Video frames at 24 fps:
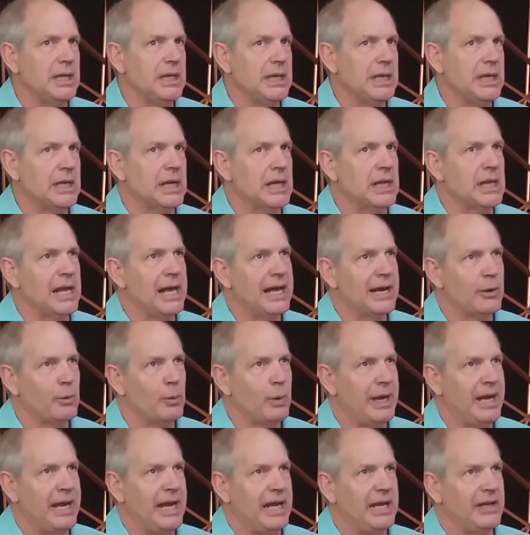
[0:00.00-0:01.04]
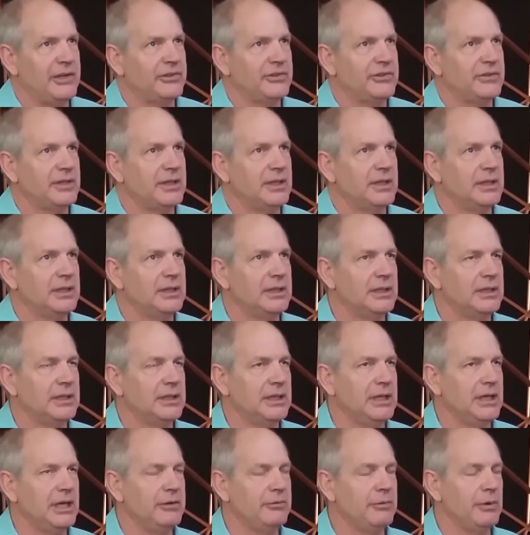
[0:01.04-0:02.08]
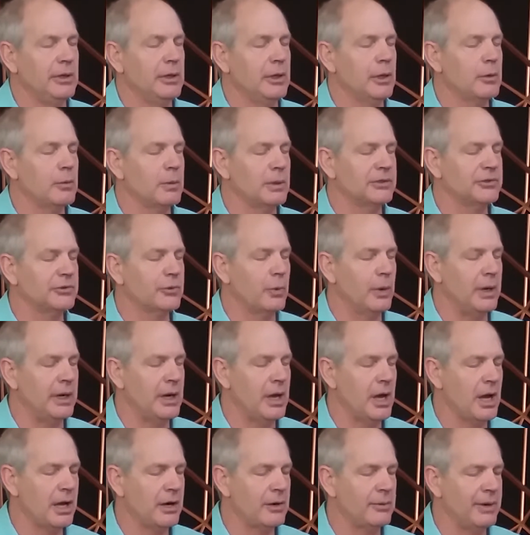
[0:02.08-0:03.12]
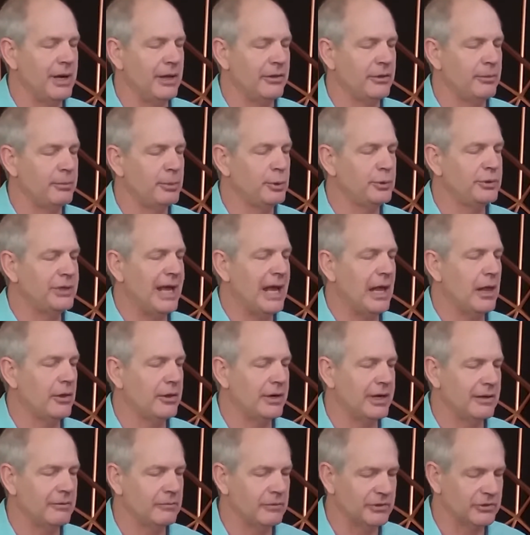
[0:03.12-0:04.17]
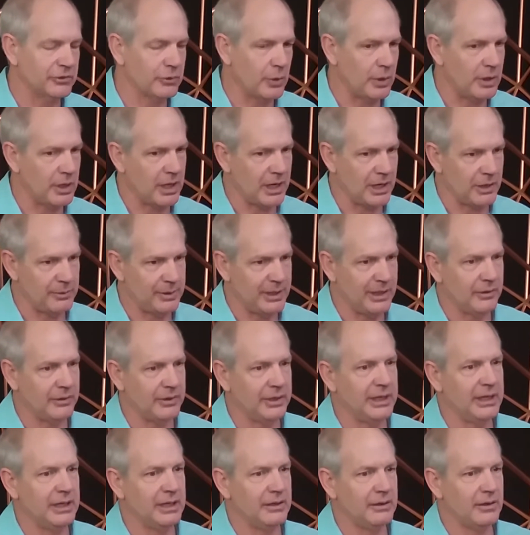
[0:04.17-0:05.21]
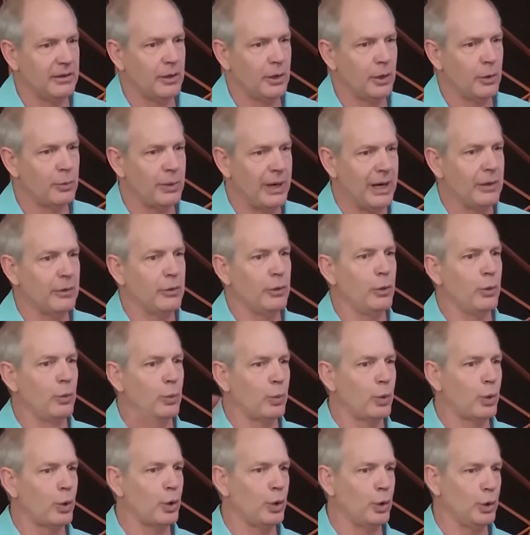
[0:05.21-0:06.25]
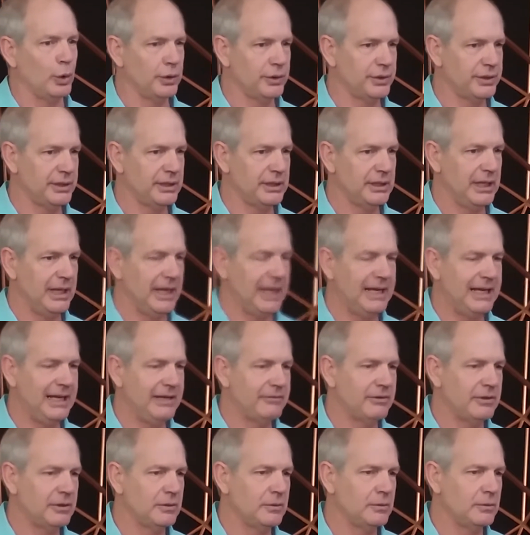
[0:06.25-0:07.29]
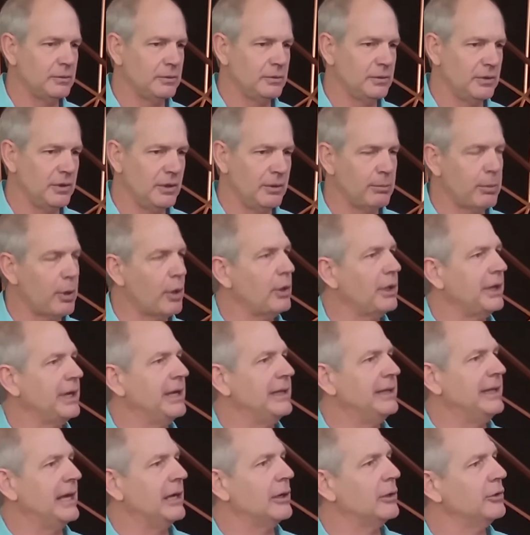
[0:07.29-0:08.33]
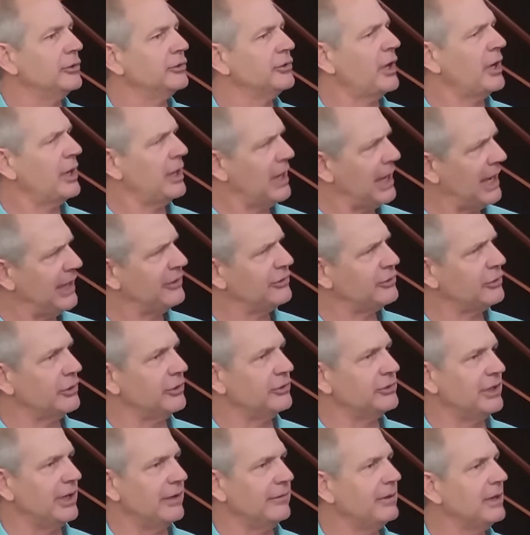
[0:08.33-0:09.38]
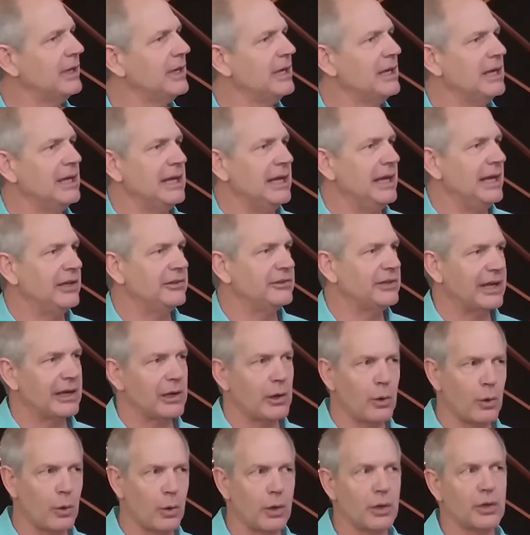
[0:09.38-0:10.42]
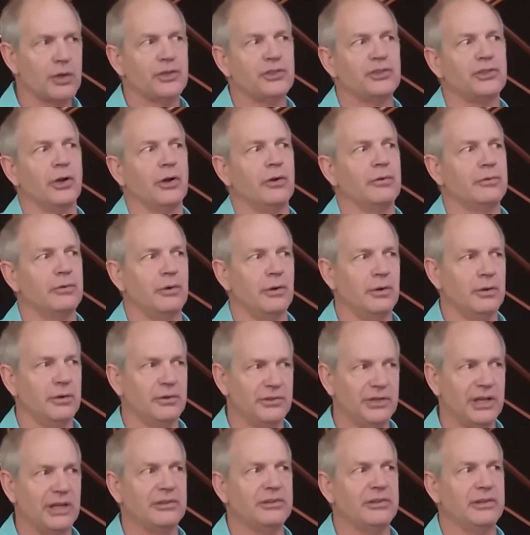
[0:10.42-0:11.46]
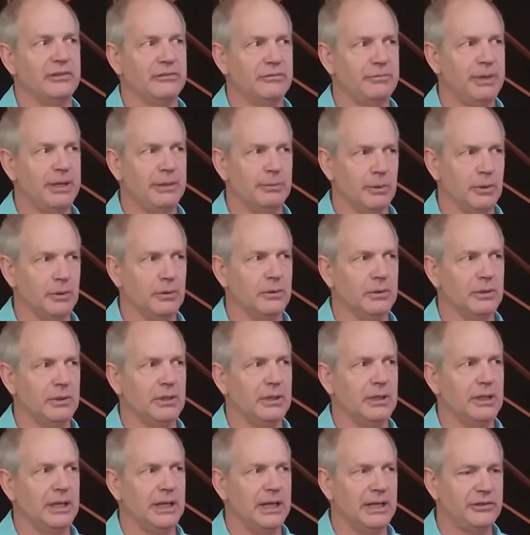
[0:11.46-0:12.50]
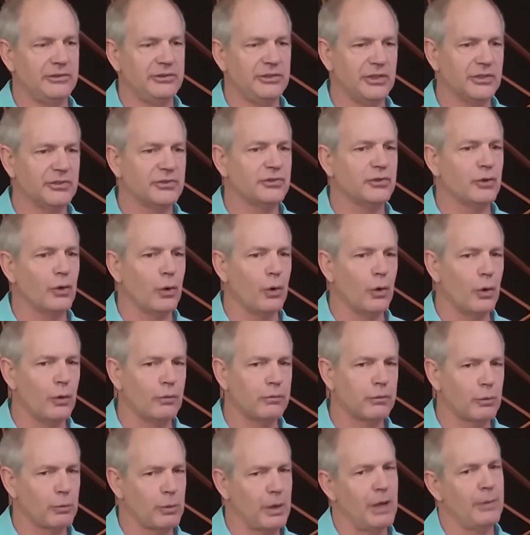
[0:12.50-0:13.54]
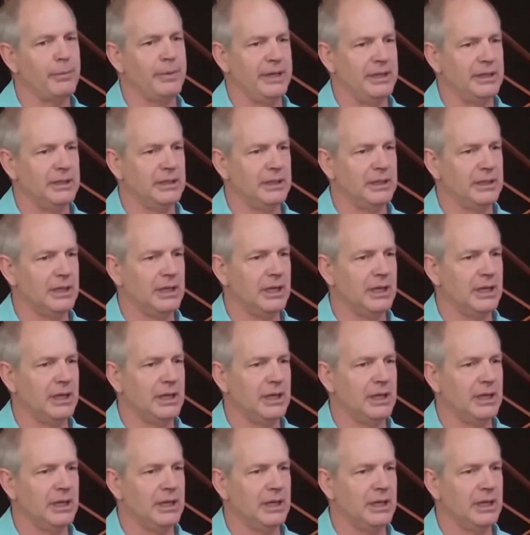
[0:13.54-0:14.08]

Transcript: in a lot of ways, if we look what's going on around, the brutality of what's going on around the world, and even the bullying that goes on in high school and stuff, it's like a horror show for sensitive people. It's just overwhelming